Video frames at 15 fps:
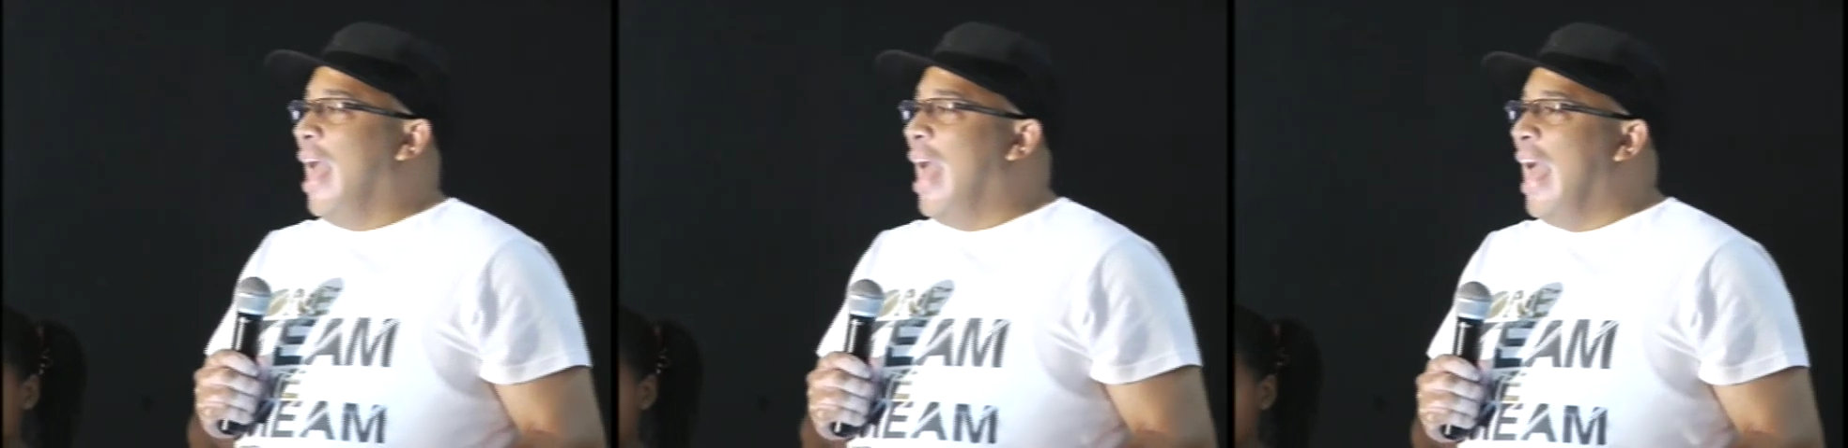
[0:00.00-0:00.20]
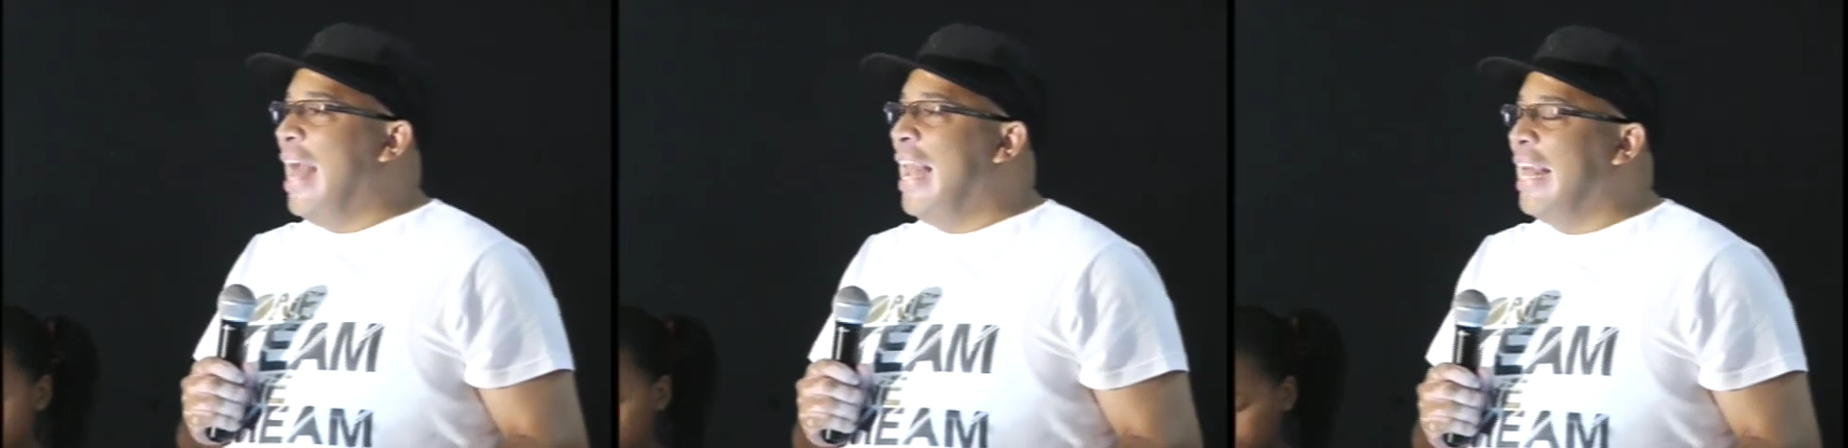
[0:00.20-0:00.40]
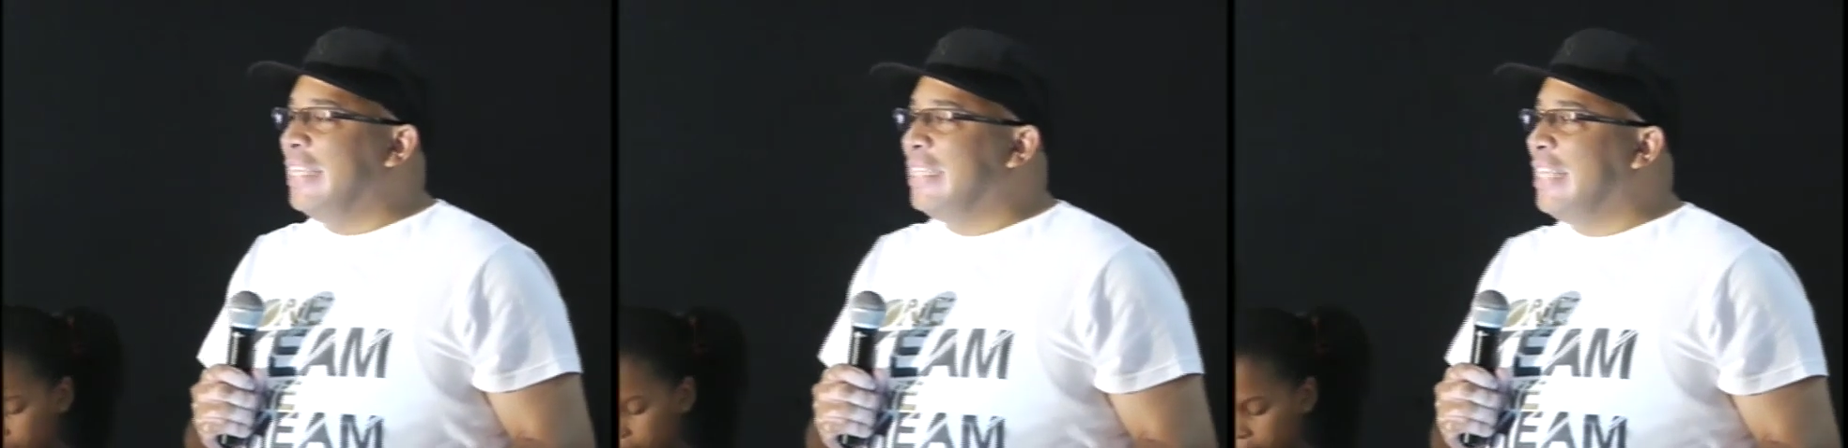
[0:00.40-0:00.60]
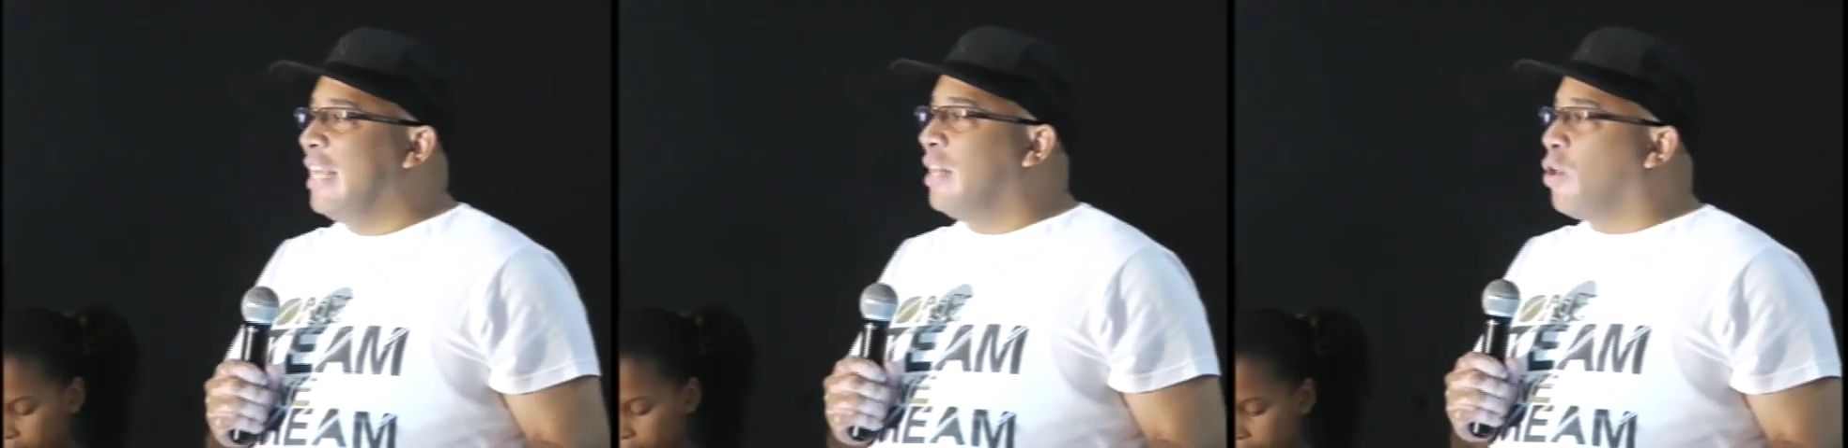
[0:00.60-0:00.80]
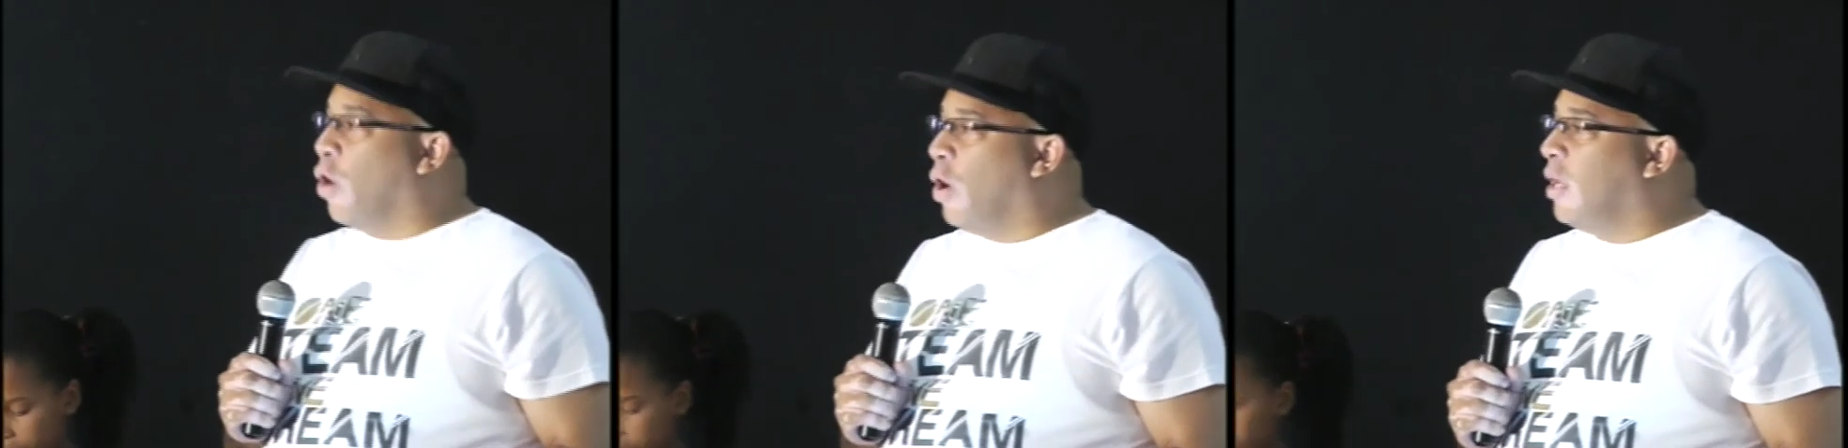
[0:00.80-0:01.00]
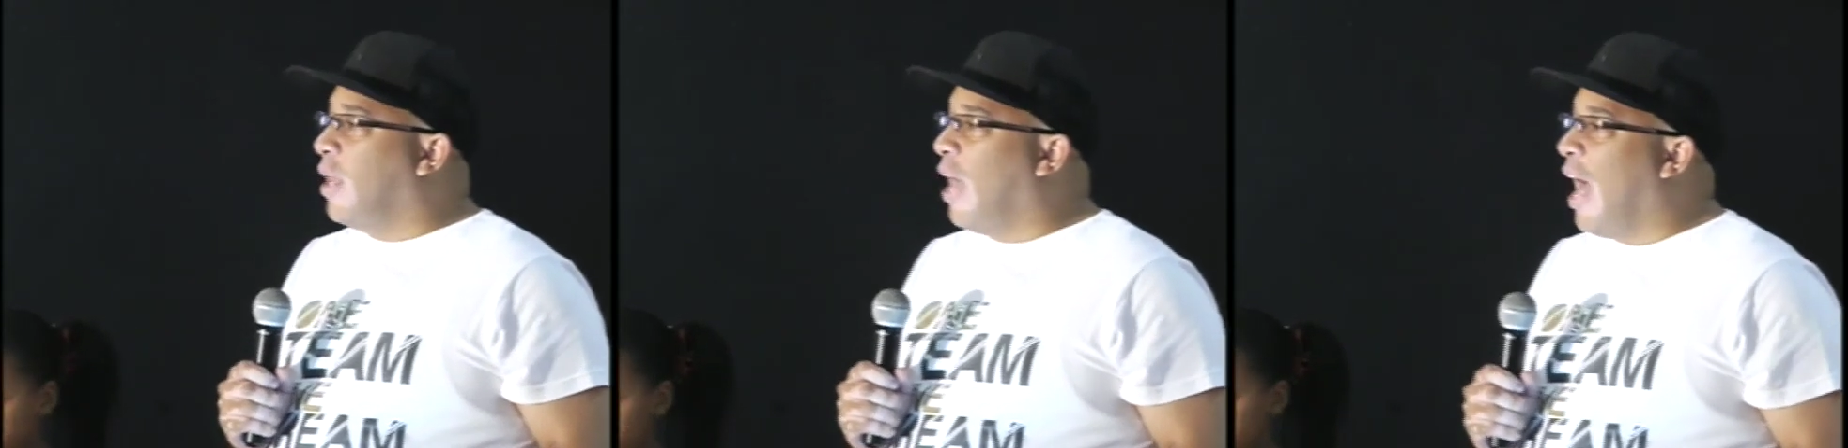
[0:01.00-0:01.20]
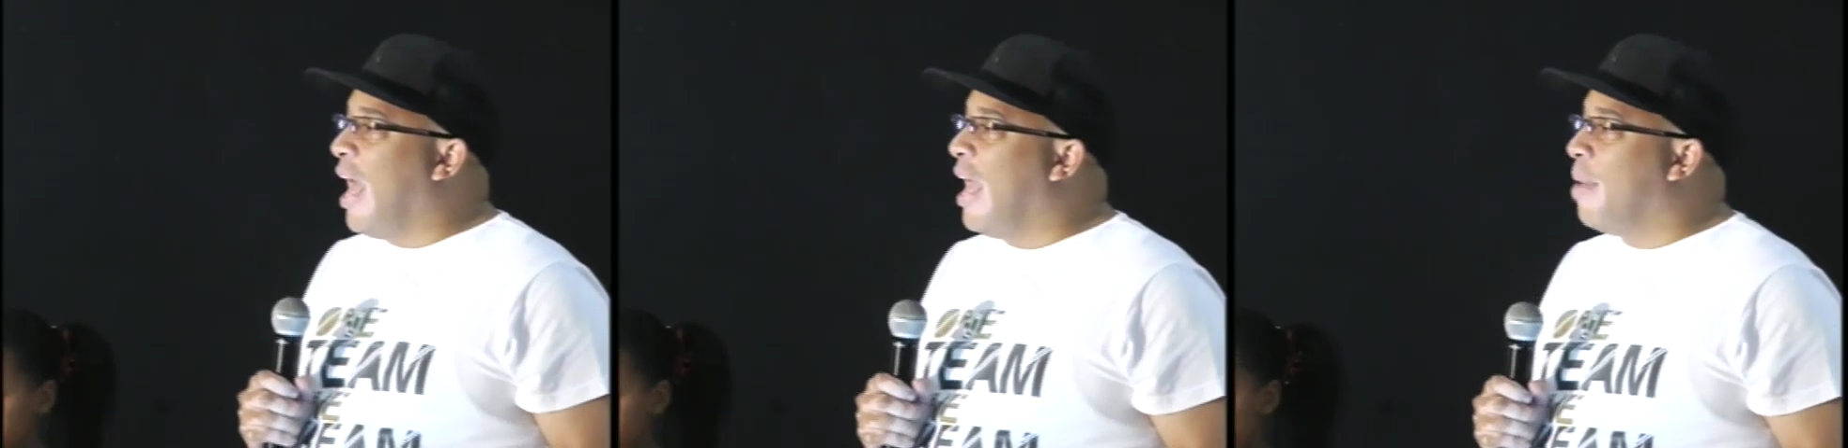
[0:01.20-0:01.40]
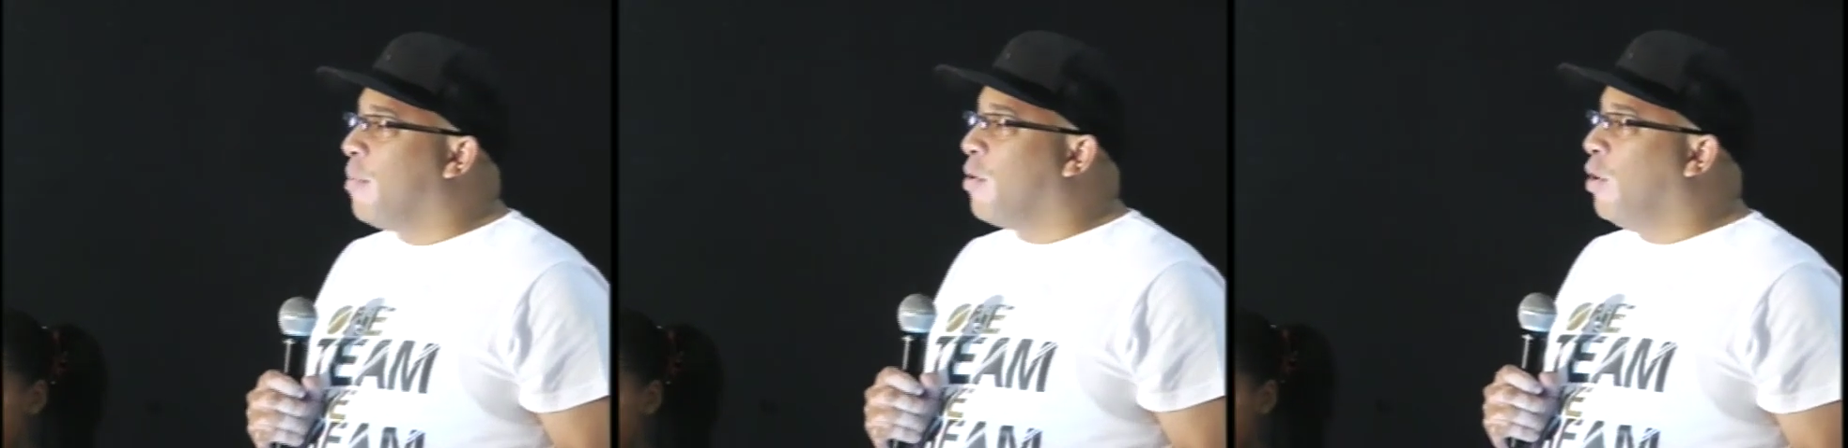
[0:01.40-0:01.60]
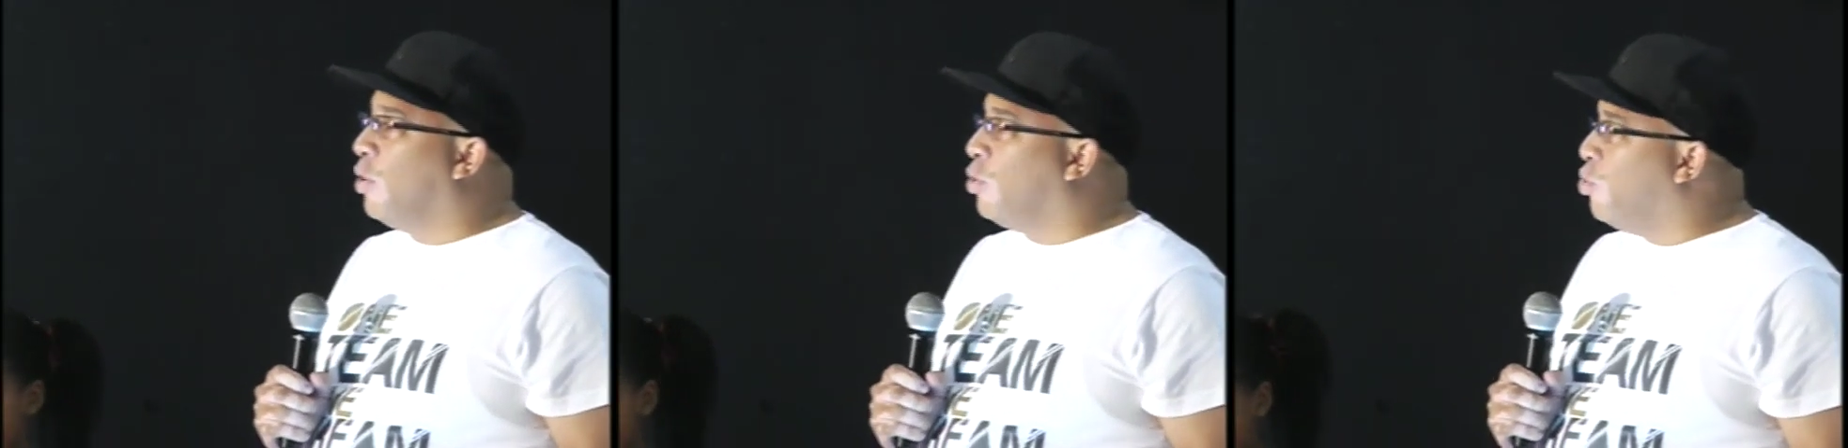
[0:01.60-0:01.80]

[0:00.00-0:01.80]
And I said, God, I am going